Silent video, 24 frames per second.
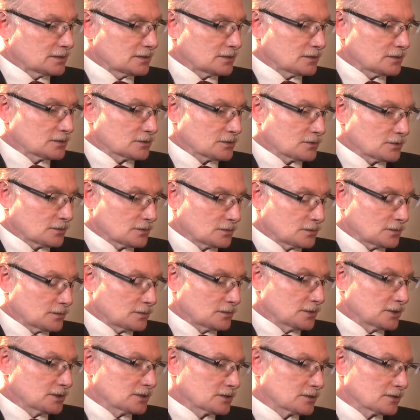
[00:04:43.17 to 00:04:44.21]
and also
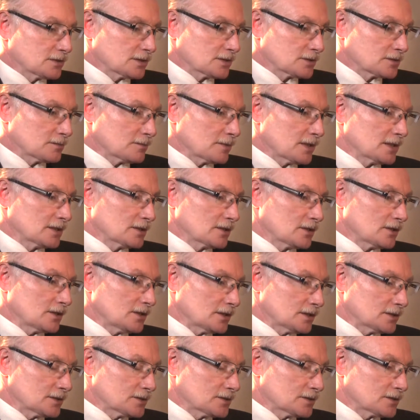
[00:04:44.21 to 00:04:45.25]
which drugs might
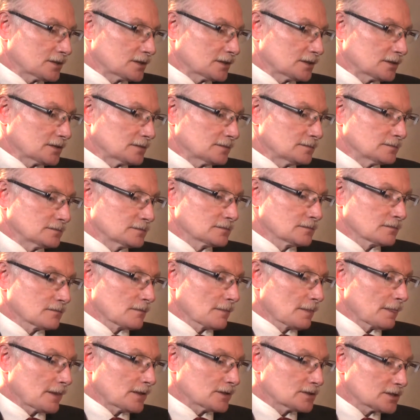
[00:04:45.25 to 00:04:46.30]
cause um,
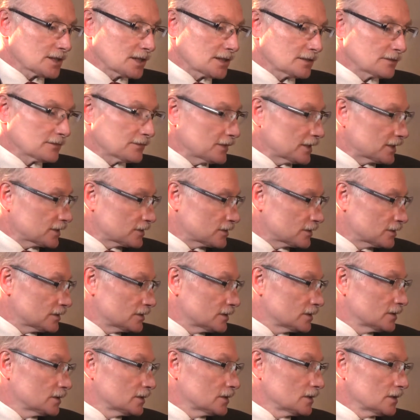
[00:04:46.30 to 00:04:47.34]
side effects.
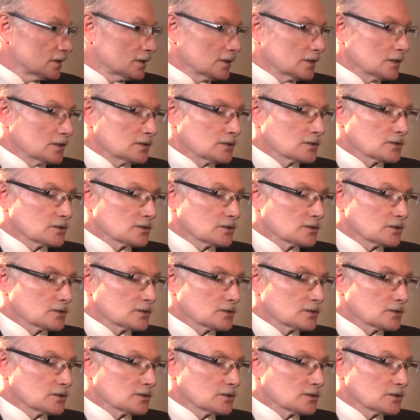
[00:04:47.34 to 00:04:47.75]
Mm -hmm.